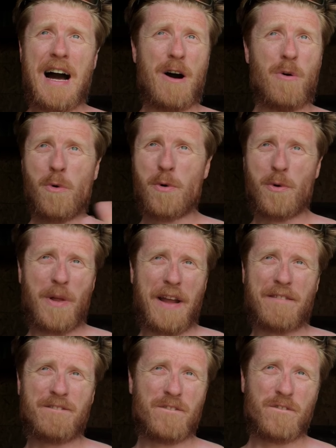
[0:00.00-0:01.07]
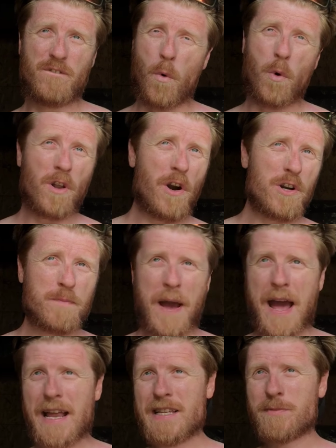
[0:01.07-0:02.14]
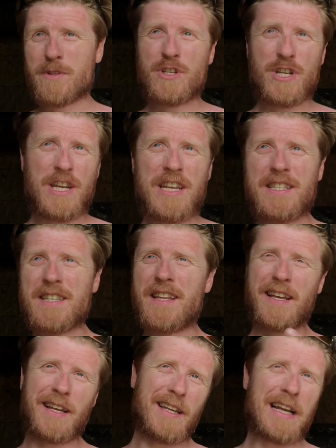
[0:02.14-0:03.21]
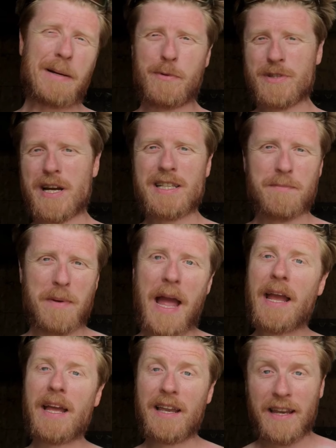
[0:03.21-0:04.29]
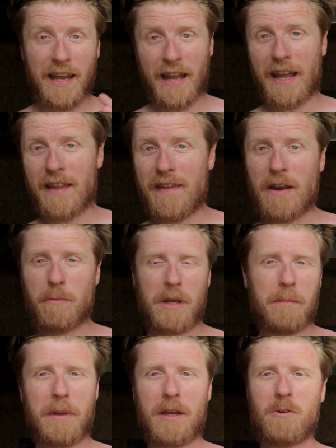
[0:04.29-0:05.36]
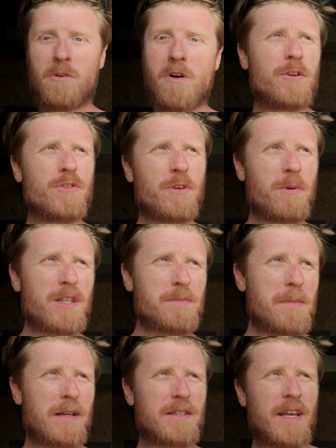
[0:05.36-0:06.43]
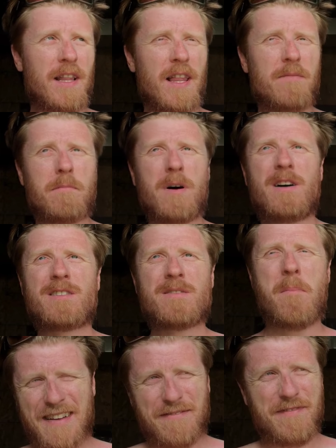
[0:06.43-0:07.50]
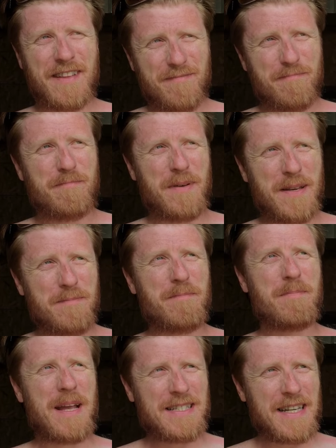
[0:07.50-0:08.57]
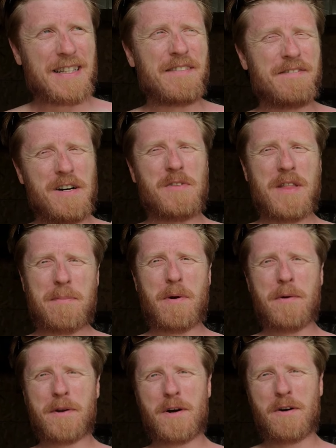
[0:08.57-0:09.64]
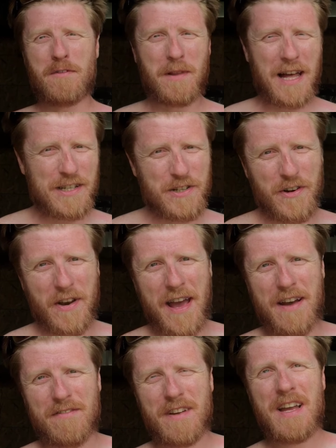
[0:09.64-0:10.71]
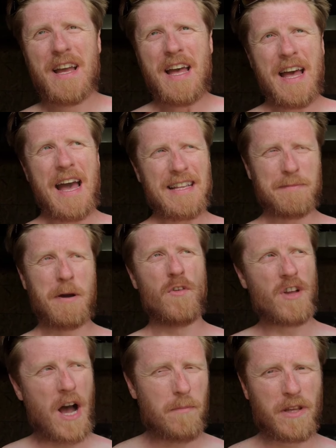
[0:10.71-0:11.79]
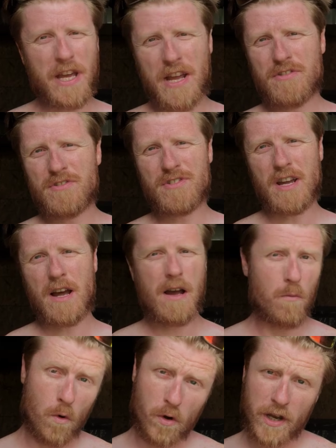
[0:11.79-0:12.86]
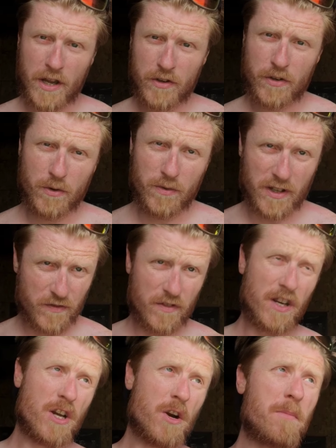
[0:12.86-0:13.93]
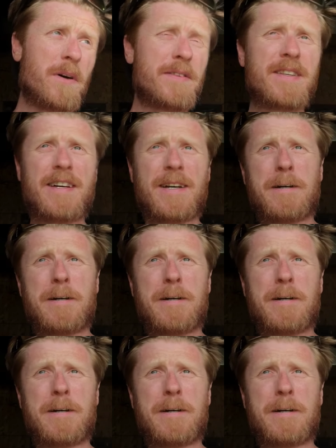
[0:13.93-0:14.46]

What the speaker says: I'll order like 4 large patties with cheese and then get a couple sides of bacon, and that'll be a meal. It usually runs me about 10, 11 bucks. I've been basically following that protocol for the last year and a half. Had some health complications I won't get into in this video, but